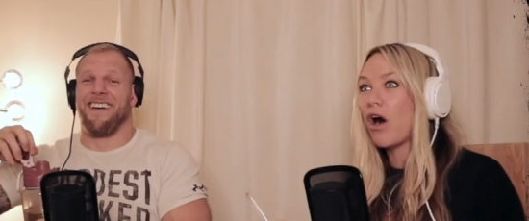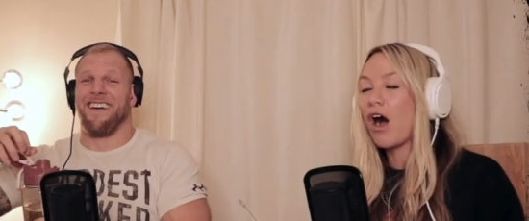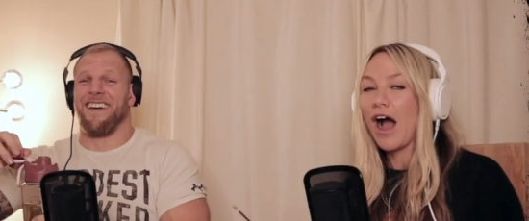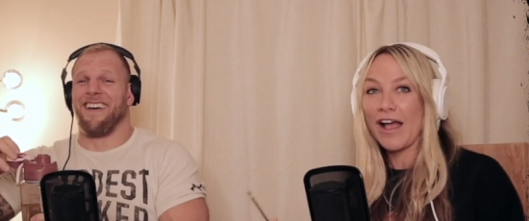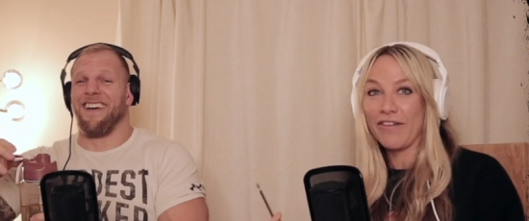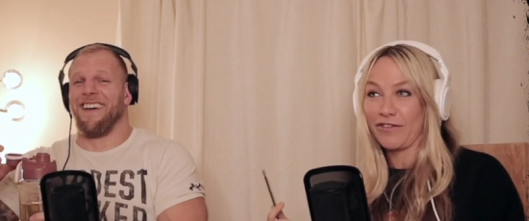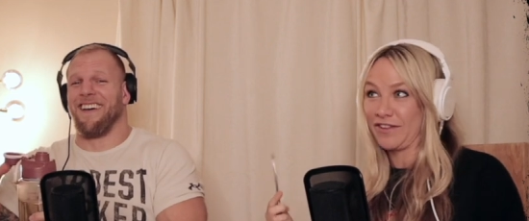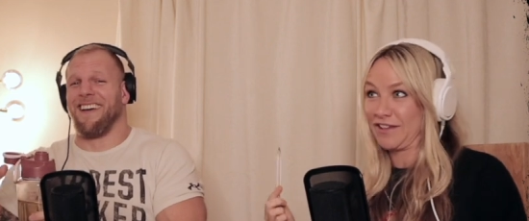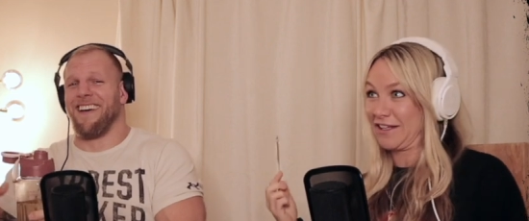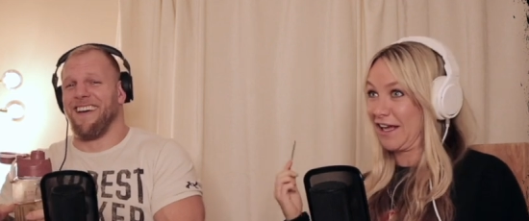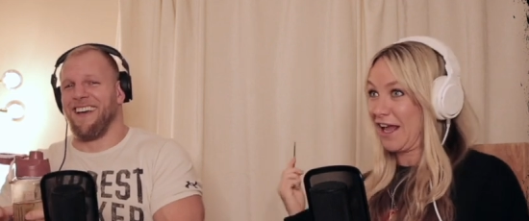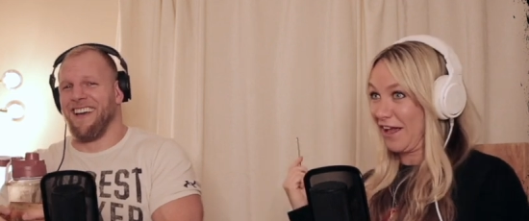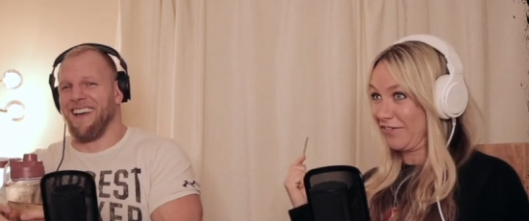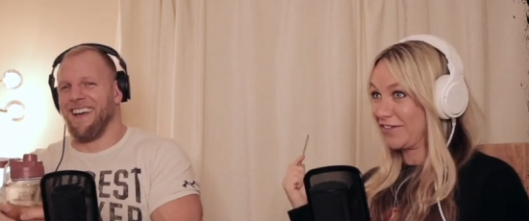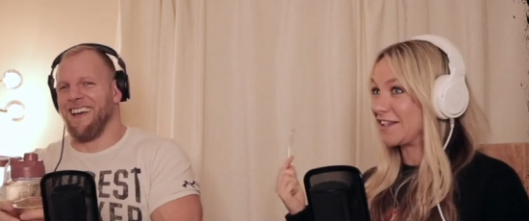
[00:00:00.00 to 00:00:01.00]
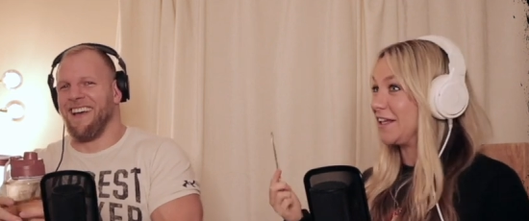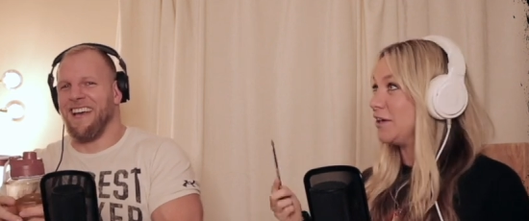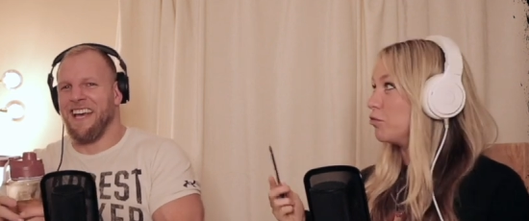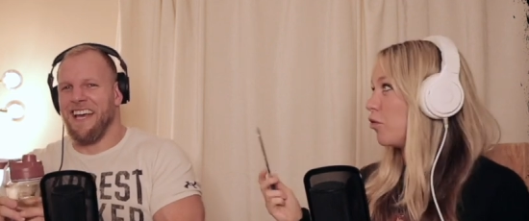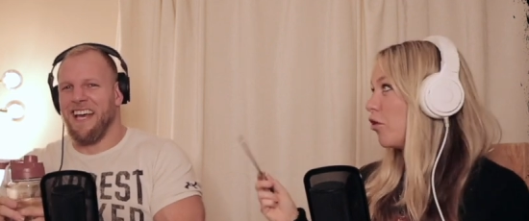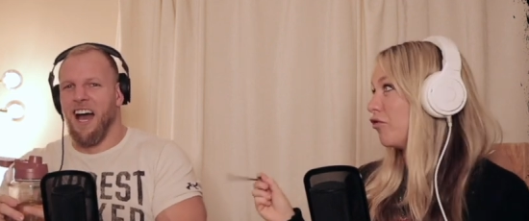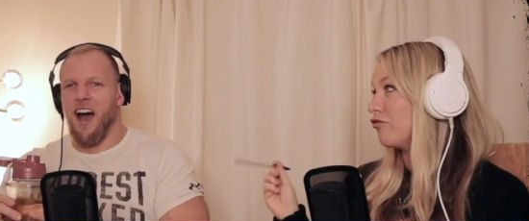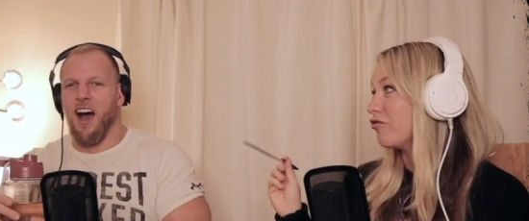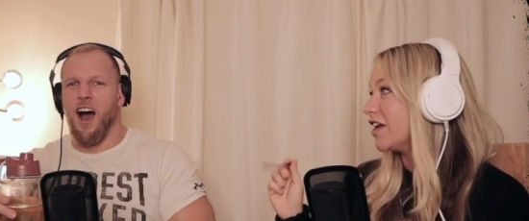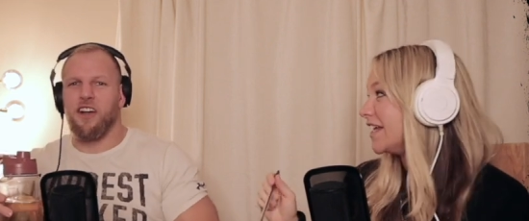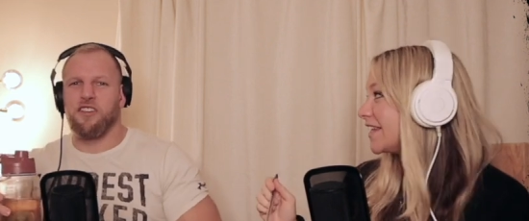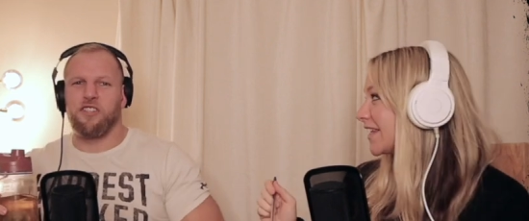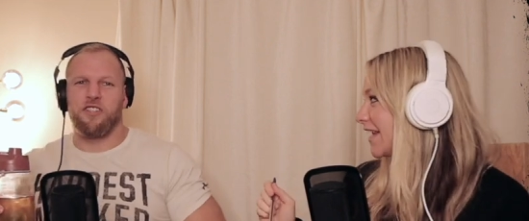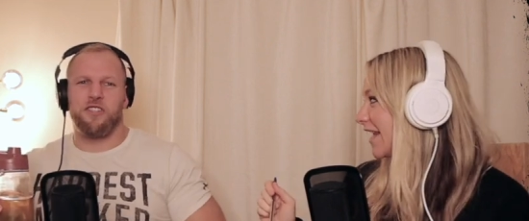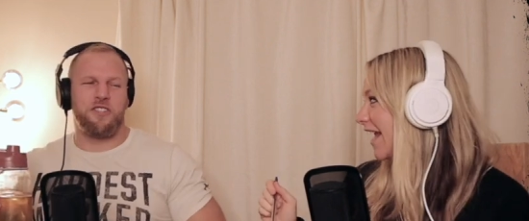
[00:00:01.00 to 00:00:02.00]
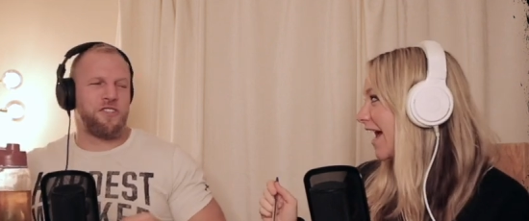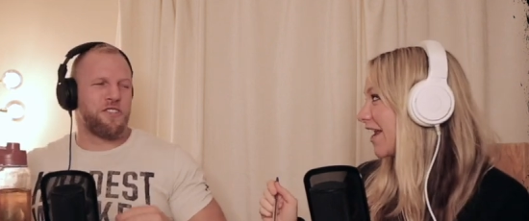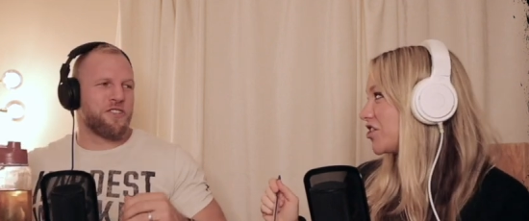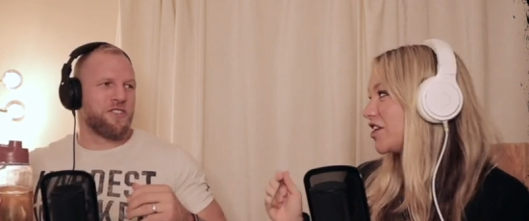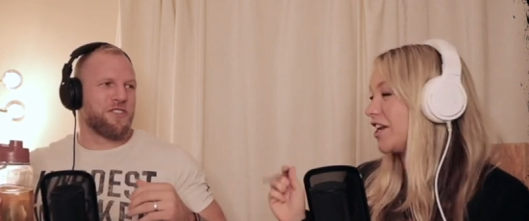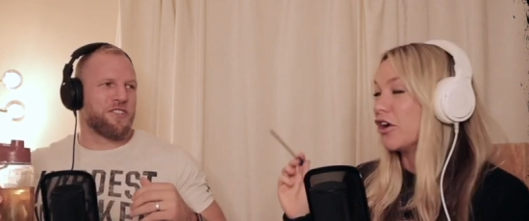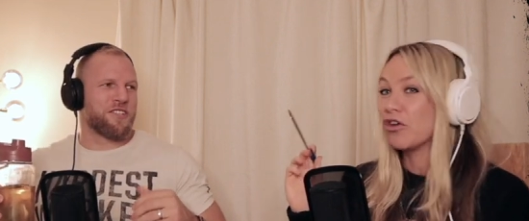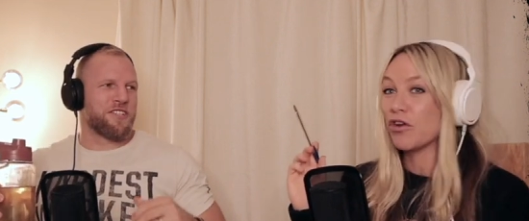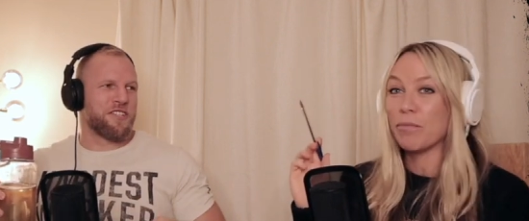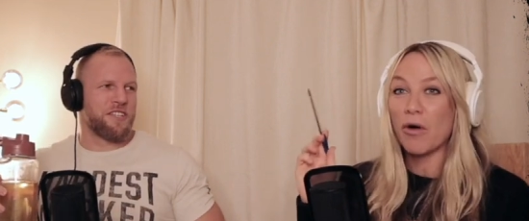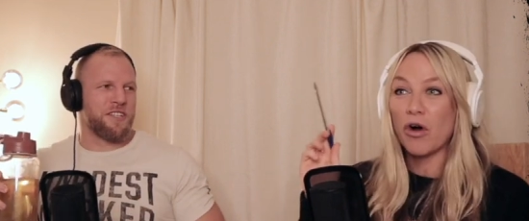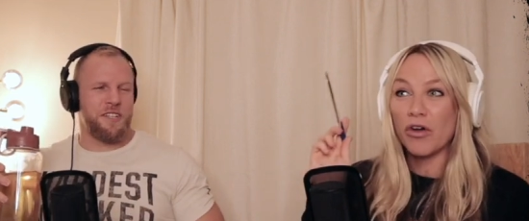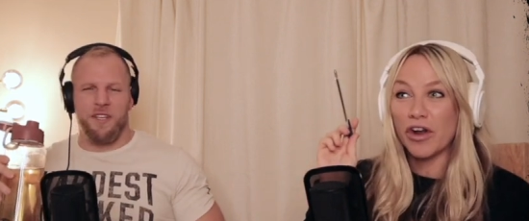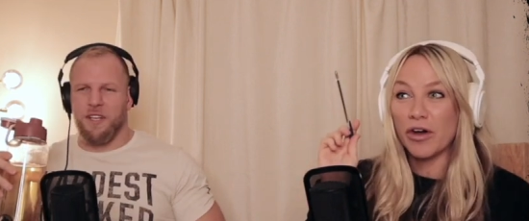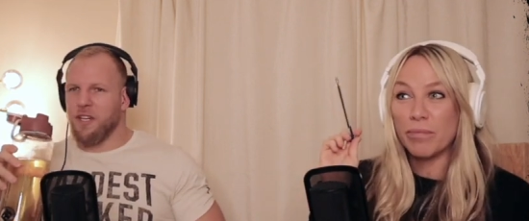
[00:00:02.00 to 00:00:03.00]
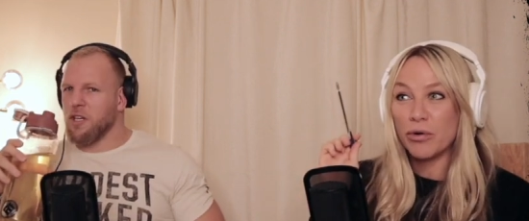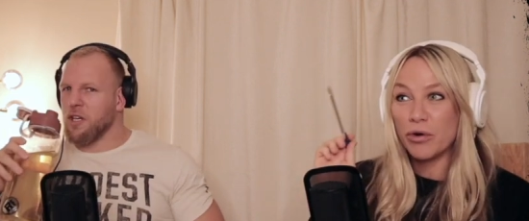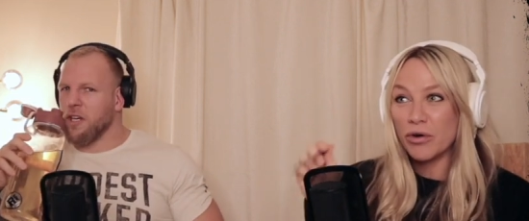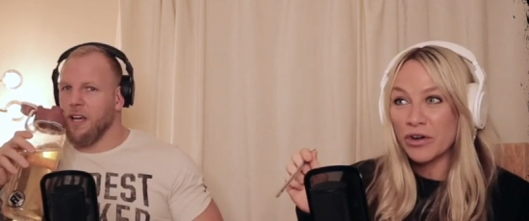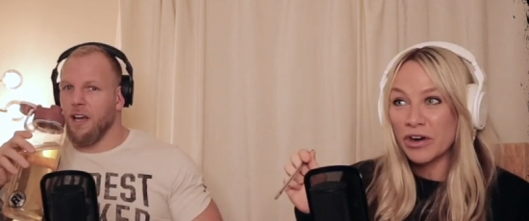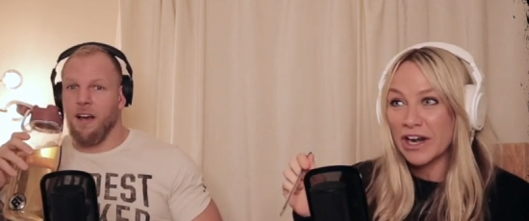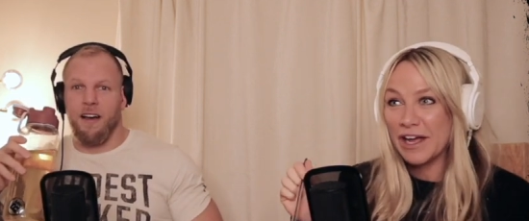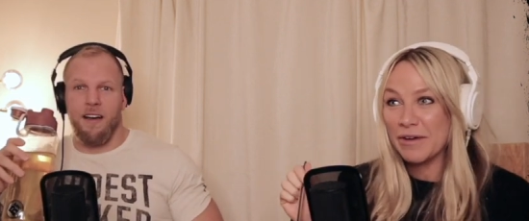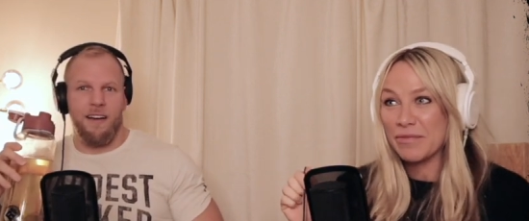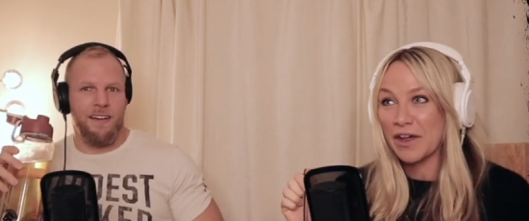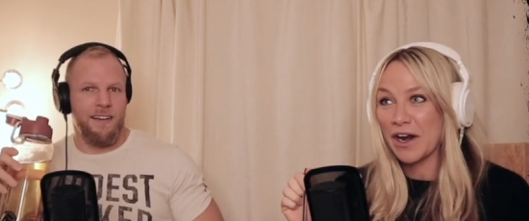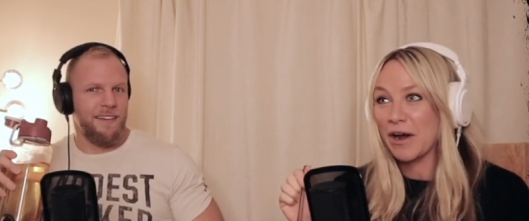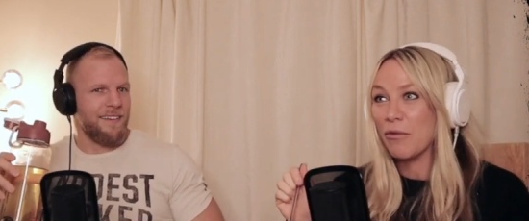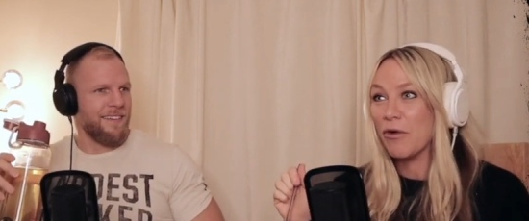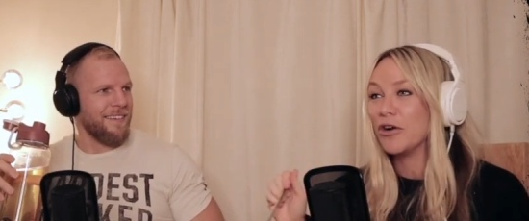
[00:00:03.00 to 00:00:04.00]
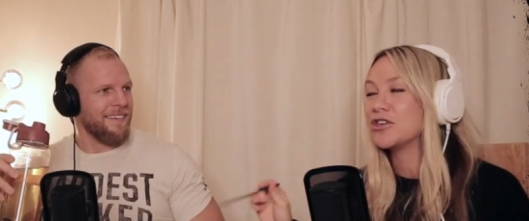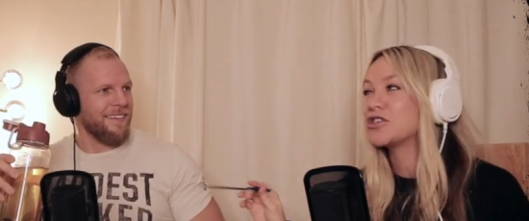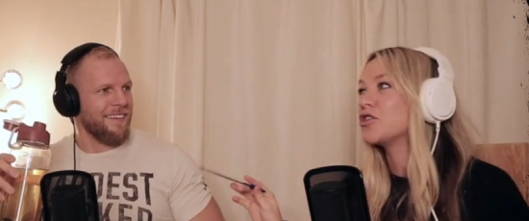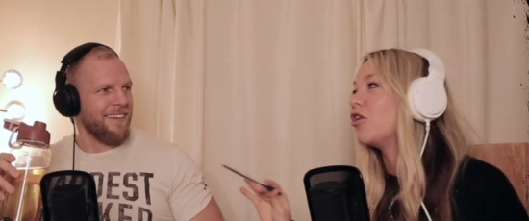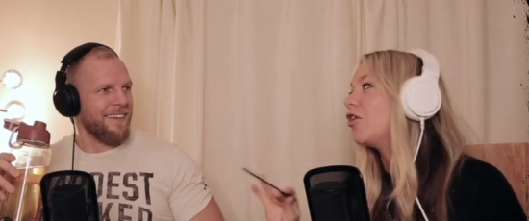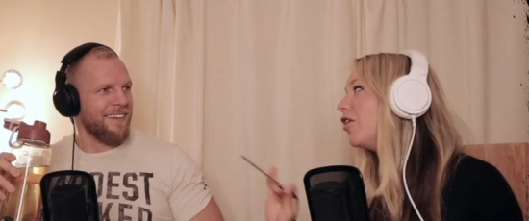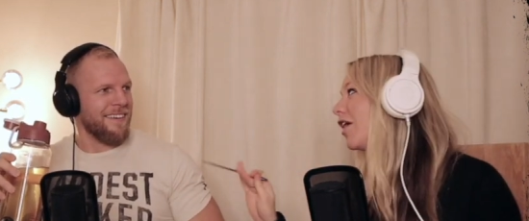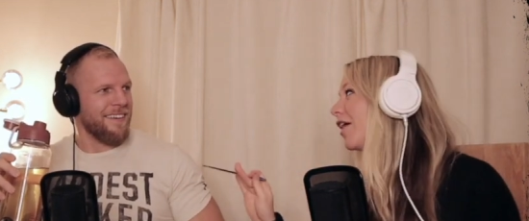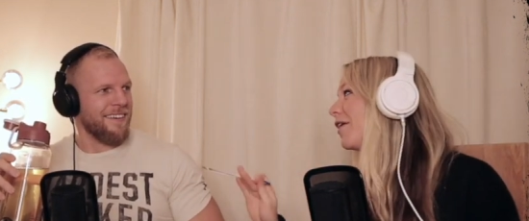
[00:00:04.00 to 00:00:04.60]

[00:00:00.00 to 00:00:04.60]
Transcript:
Speaker 1: what I've seen. I've seen one recently actually on a on a porn clip that I watched. Not